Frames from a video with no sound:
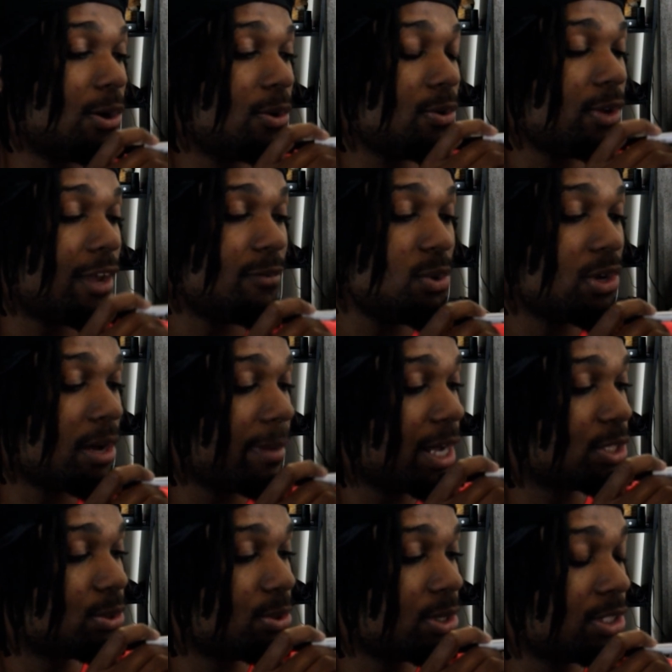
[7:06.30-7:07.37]
if you come out
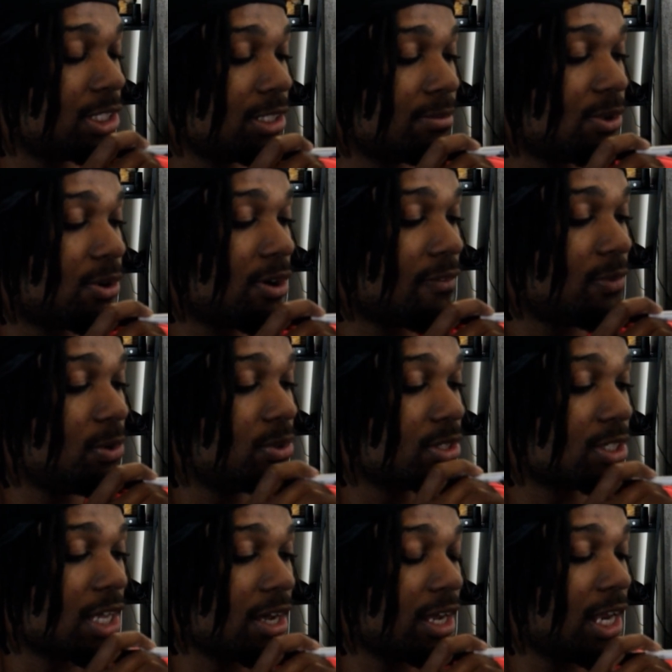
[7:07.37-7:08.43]
towards him, or if you just
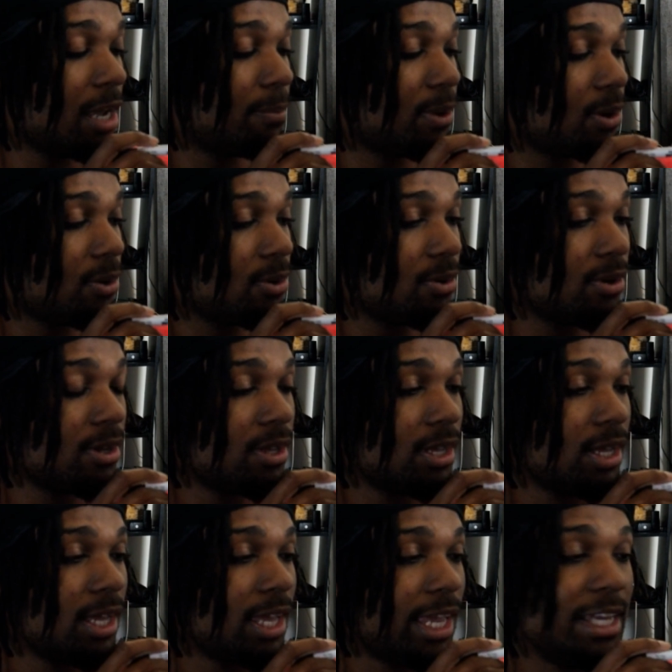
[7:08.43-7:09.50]
hugging that pole,
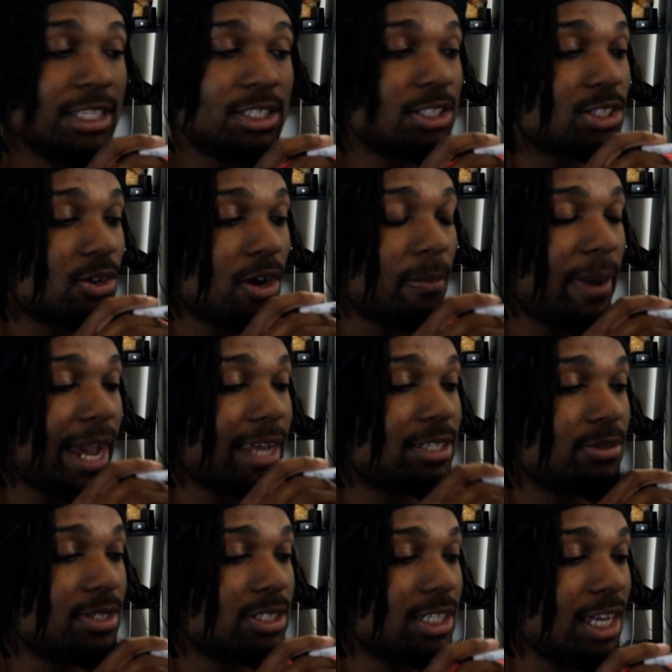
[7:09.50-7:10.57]
he's just going to pass to
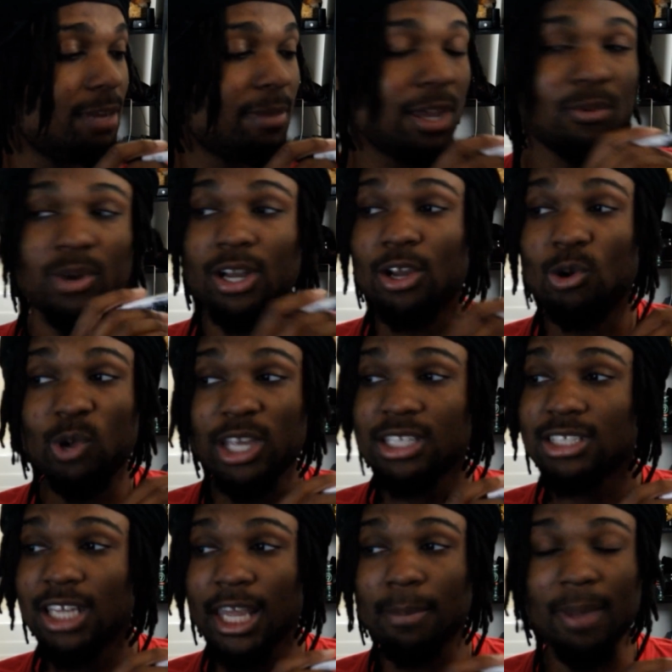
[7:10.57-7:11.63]
his teammate with a quick,
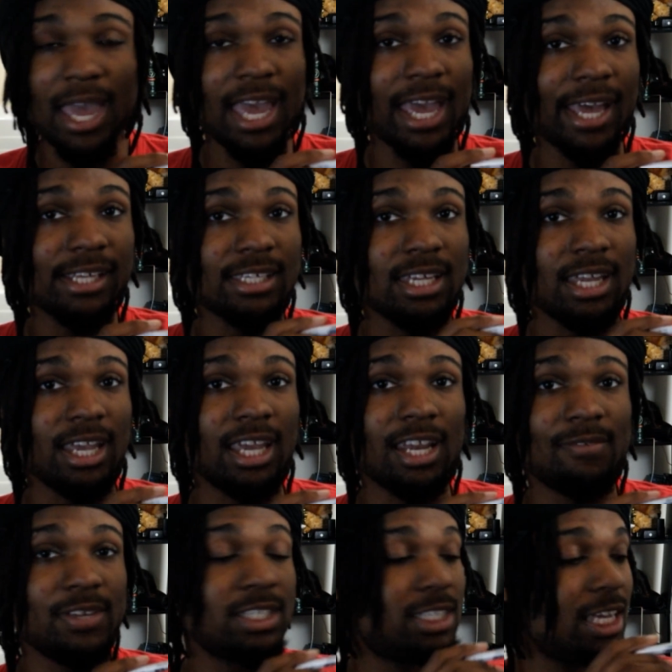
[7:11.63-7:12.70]
slick pass. And if
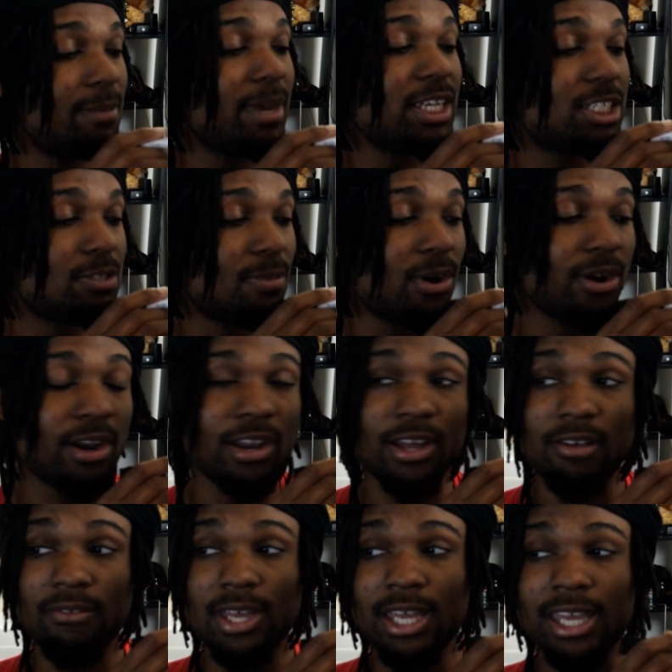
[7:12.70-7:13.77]
his teammate's smart enough,
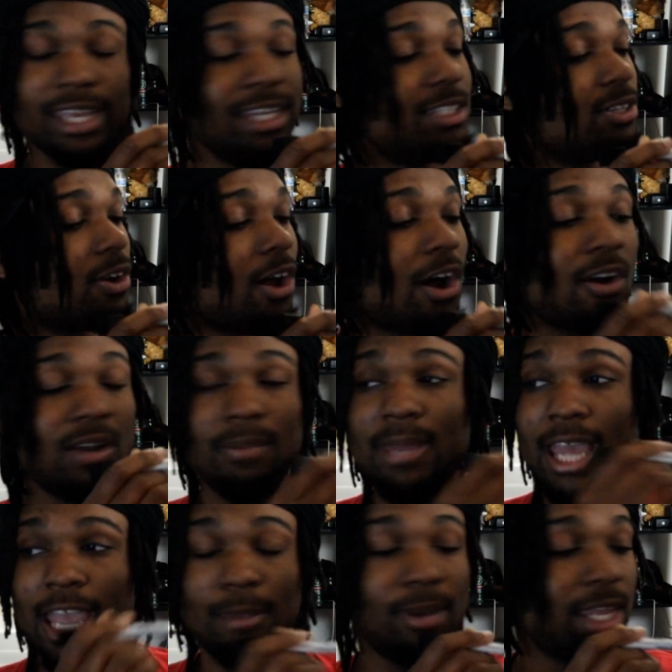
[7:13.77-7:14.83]
he's going to already be
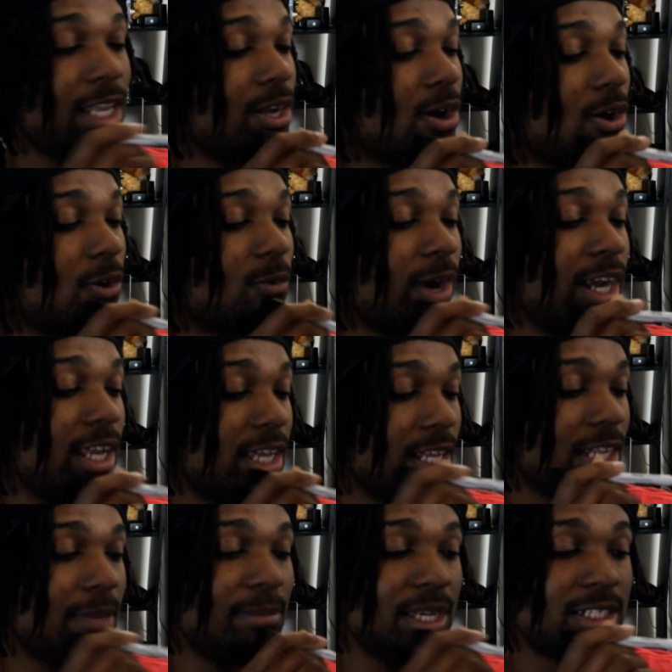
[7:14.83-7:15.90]
aiming at the goal, ready to kick
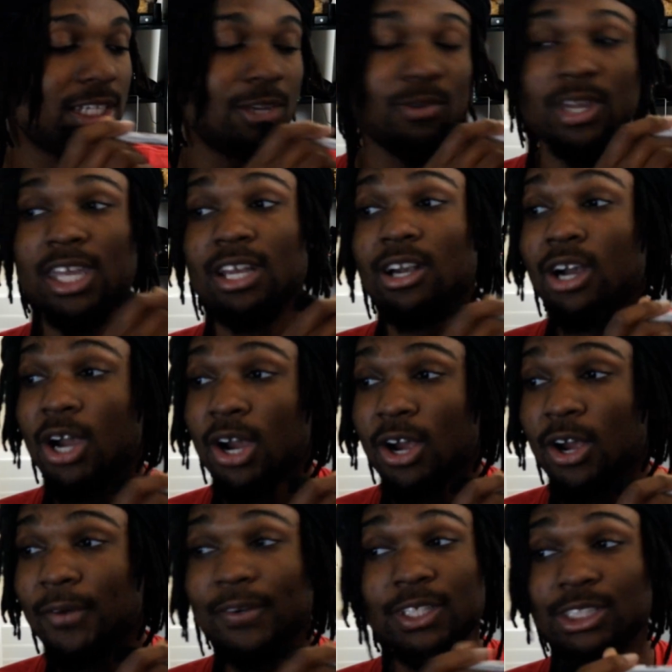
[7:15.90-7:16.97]
that bitch in with either a
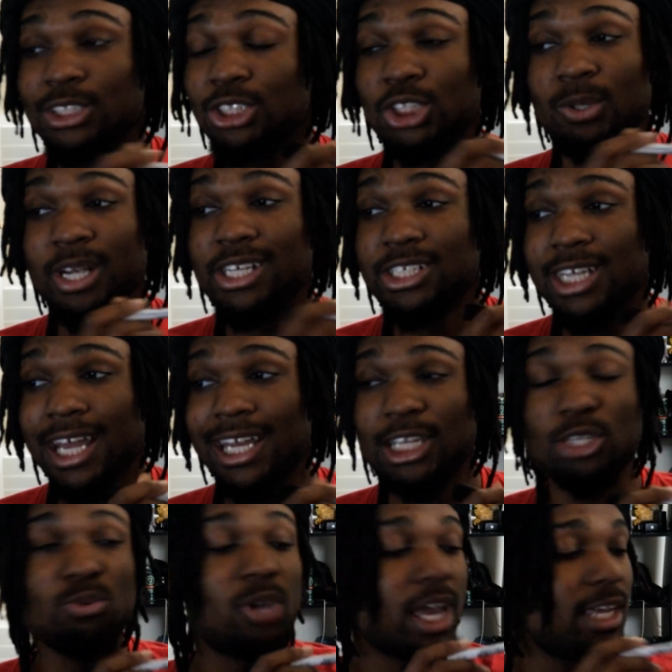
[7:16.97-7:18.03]
curve or just a straight shot that you
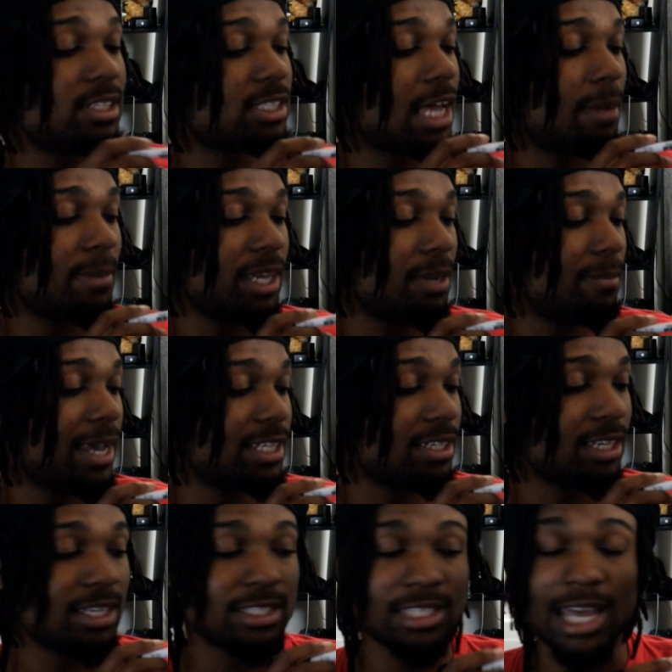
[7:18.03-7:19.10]
can't stop and get back to the
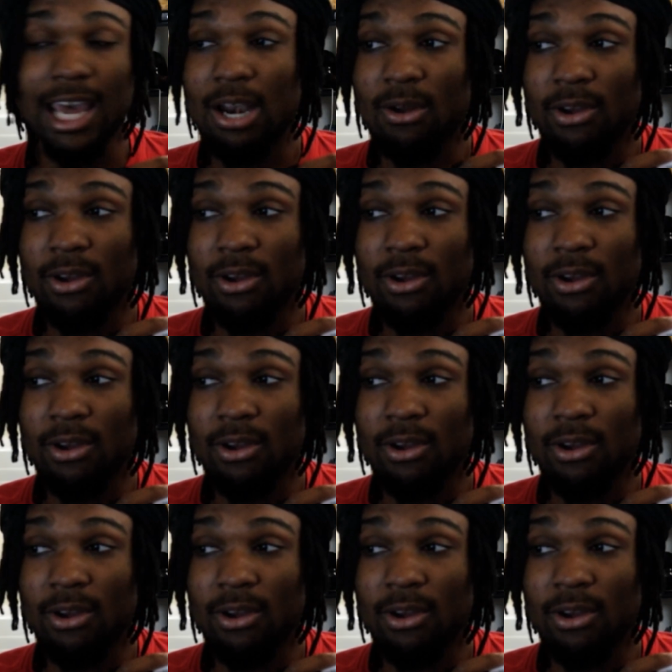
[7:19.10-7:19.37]
other side on.